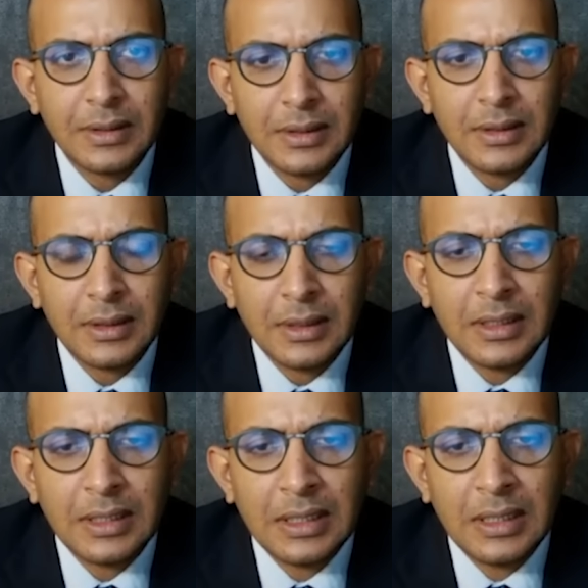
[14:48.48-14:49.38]

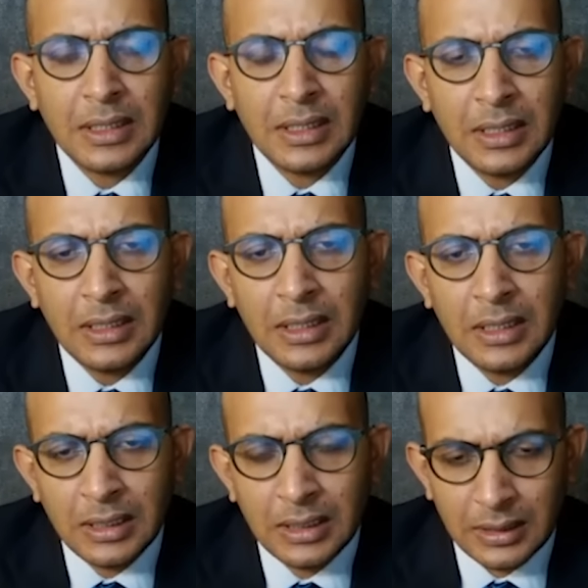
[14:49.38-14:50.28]

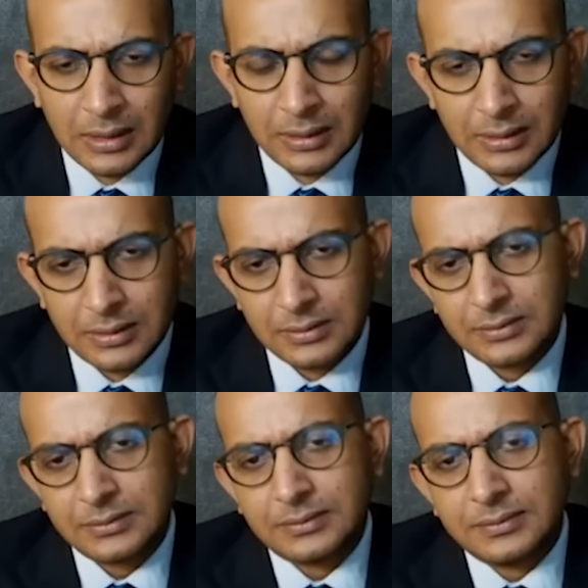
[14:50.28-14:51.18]

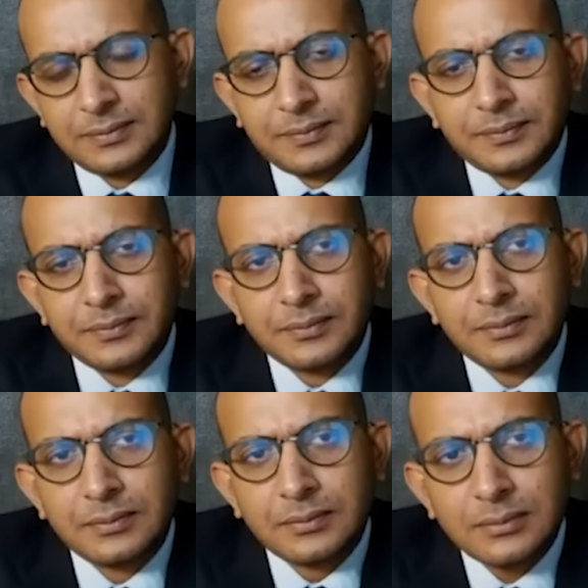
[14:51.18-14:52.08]

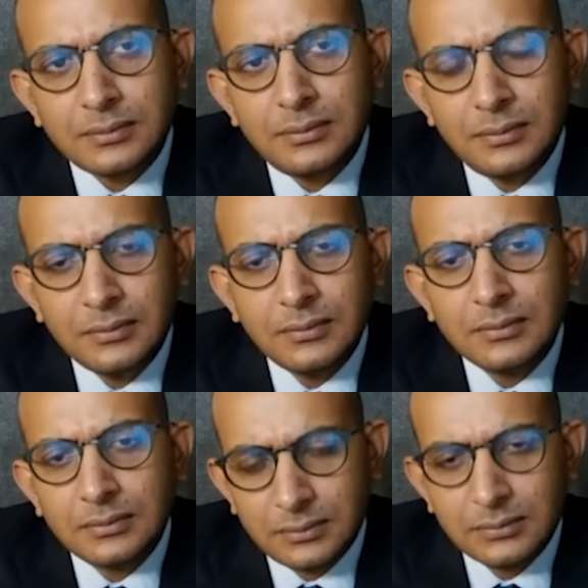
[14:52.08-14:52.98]

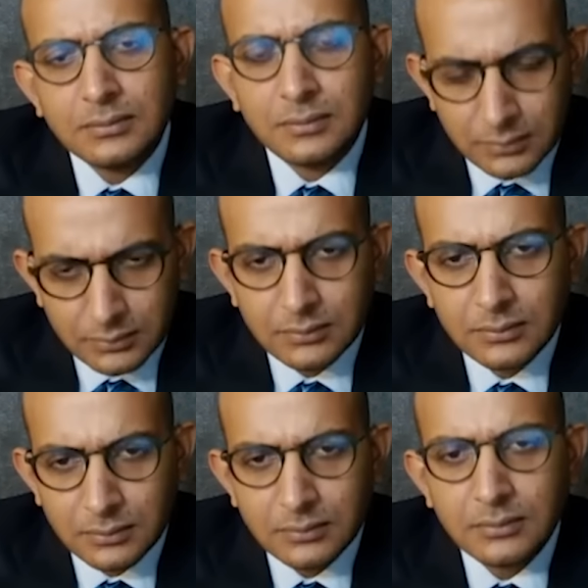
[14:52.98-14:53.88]

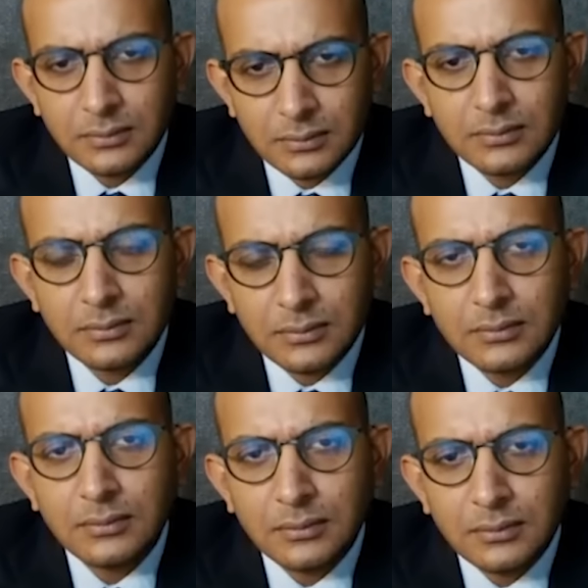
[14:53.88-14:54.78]

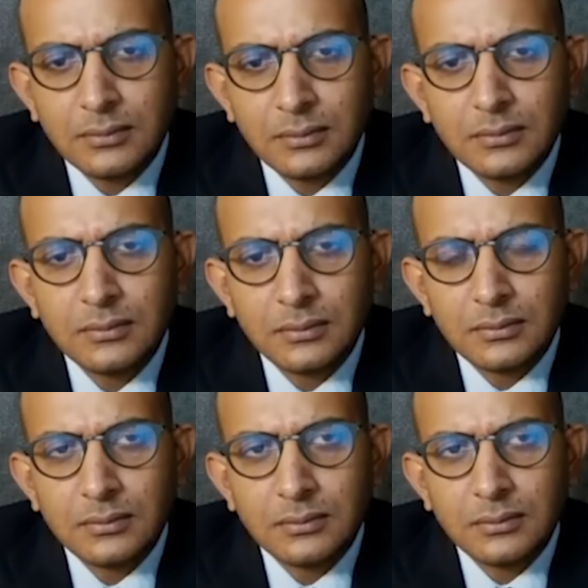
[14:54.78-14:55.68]

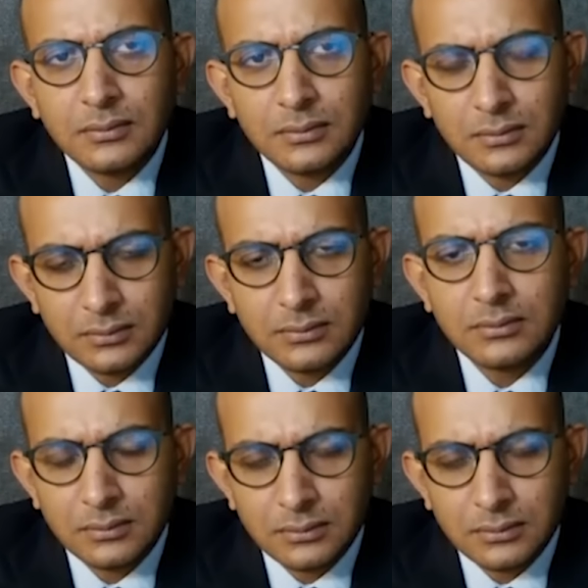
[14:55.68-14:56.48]
This person isn't speaking.